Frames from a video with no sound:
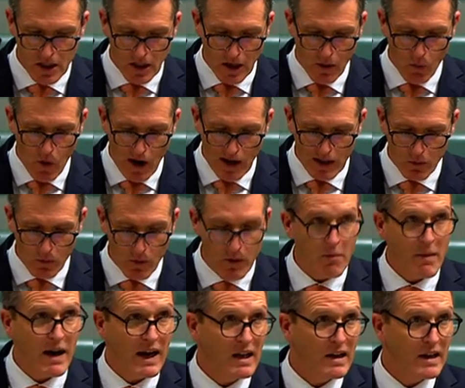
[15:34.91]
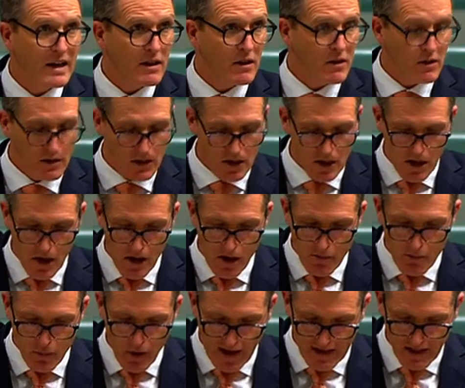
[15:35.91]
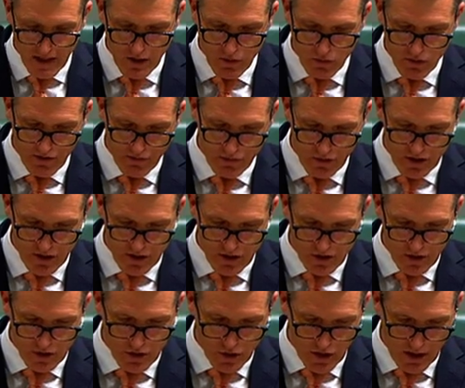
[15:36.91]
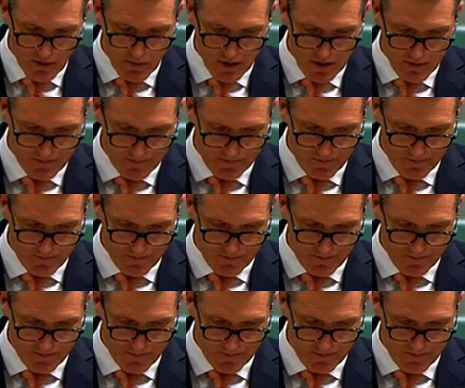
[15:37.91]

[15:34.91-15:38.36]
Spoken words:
and while it will make little practical difference to the treatment